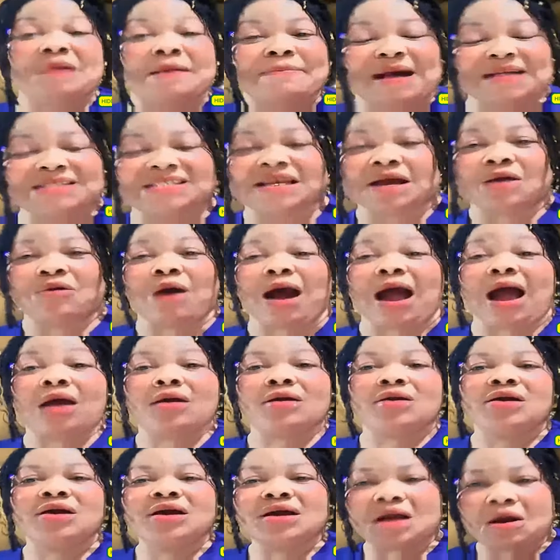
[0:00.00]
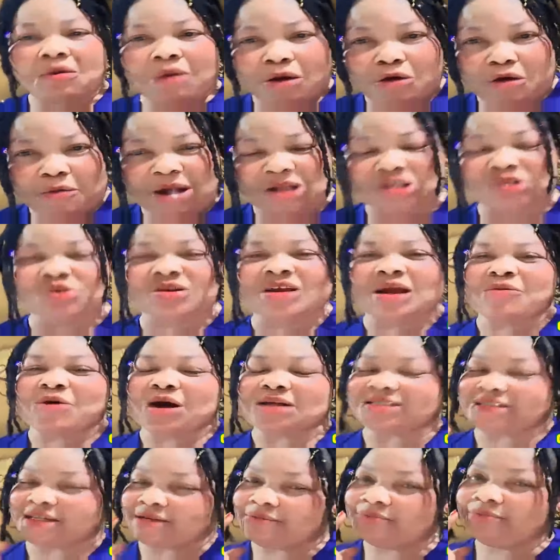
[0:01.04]
To me, Bassawa, come on, to
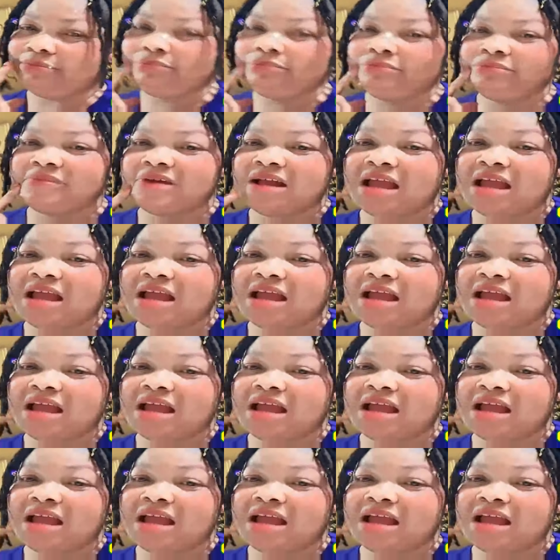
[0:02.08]
your wanting.